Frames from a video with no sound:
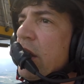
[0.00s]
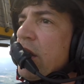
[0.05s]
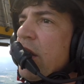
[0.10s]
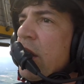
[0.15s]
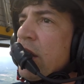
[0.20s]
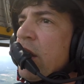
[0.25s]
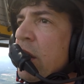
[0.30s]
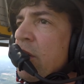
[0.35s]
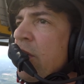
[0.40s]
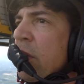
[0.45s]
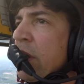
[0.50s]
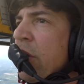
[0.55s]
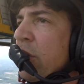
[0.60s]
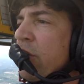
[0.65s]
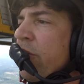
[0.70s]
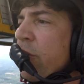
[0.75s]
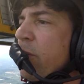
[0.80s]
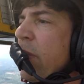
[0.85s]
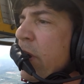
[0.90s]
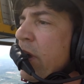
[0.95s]
hit right
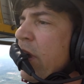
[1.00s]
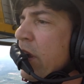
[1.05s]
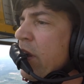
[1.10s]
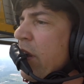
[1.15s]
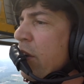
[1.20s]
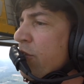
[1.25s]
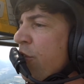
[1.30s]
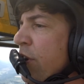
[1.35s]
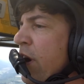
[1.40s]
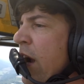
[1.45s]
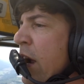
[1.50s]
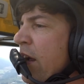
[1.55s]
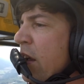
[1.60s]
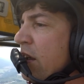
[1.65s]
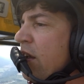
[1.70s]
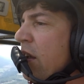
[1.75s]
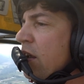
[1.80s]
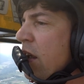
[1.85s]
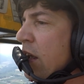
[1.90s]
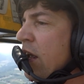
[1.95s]
over my track,
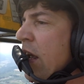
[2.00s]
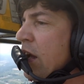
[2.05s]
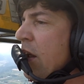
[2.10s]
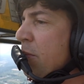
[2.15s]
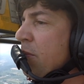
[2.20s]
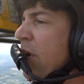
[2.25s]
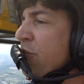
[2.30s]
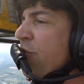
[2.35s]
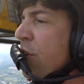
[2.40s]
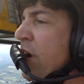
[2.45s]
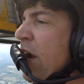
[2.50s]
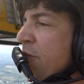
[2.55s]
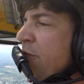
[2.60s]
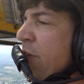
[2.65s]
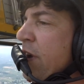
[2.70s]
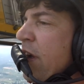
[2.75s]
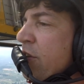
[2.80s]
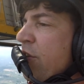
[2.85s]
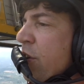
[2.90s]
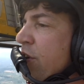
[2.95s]
and my track
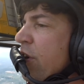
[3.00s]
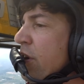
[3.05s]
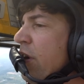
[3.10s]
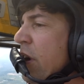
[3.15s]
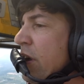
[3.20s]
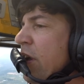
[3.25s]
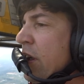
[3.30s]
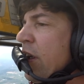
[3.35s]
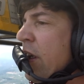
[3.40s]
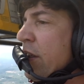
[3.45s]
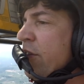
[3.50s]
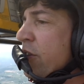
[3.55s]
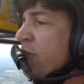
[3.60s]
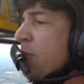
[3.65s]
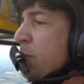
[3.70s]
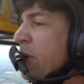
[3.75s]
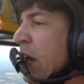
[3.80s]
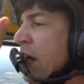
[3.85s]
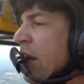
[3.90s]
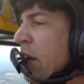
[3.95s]
vector is a
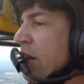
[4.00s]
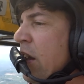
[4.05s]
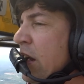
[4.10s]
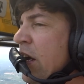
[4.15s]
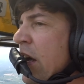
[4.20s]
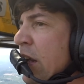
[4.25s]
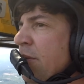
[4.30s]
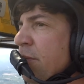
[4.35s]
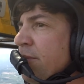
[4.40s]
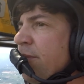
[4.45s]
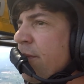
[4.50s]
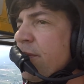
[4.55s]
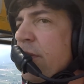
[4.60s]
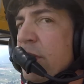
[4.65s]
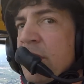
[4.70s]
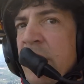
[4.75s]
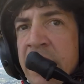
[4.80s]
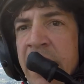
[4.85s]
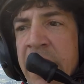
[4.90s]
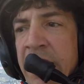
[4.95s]
spaghetti line
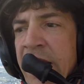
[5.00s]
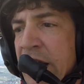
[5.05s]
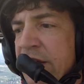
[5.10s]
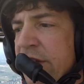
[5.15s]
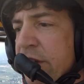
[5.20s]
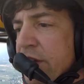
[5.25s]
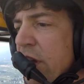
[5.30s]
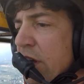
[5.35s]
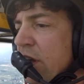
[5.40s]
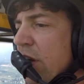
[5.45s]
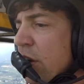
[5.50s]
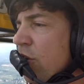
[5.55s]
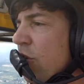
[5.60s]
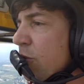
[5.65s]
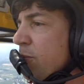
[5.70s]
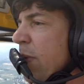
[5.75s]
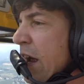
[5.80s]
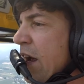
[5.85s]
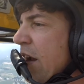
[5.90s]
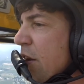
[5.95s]
that goes
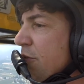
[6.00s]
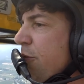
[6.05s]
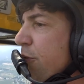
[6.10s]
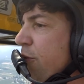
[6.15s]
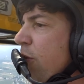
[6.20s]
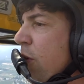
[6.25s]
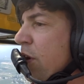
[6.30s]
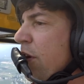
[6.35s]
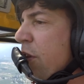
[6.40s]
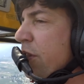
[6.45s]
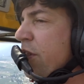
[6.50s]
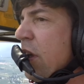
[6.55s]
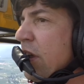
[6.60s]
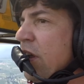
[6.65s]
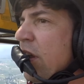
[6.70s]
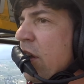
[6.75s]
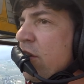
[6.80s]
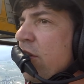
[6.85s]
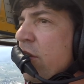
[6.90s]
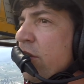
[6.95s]
back and forth.
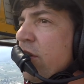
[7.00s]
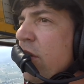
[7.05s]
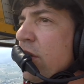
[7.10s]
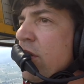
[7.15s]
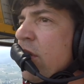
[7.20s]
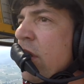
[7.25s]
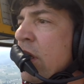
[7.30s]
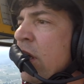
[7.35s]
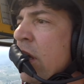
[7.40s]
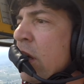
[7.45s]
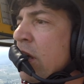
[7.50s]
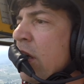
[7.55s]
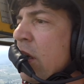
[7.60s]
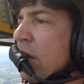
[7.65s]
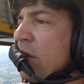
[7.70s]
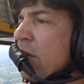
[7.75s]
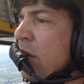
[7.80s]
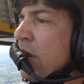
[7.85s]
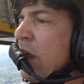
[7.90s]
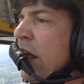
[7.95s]

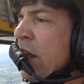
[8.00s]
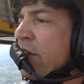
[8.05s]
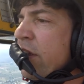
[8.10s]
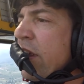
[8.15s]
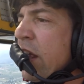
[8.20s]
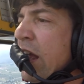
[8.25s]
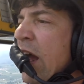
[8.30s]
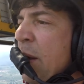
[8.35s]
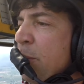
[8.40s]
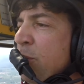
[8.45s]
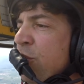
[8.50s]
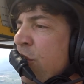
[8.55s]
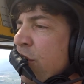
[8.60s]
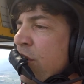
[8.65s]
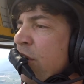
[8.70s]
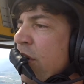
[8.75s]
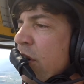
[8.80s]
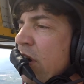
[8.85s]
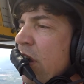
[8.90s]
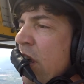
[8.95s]
As I
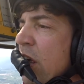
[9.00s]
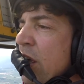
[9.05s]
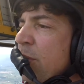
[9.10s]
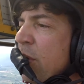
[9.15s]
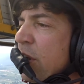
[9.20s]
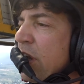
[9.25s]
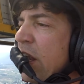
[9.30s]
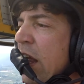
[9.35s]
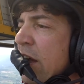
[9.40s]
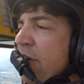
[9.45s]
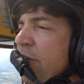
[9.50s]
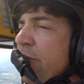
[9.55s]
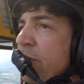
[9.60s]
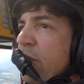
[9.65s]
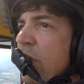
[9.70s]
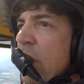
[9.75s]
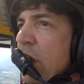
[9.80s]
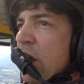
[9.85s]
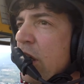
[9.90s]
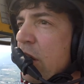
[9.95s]
capture, I'm going to have
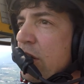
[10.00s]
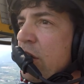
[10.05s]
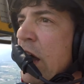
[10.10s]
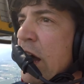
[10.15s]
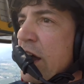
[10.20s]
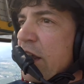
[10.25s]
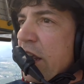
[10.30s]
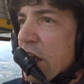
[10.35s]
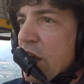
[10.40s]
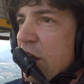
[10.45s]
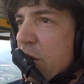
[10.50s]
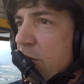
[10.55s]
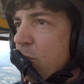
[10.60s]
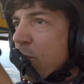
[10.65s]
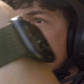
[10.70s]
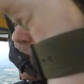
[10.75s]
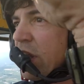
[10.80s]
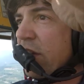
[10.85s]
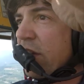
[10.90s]
lock-in, wings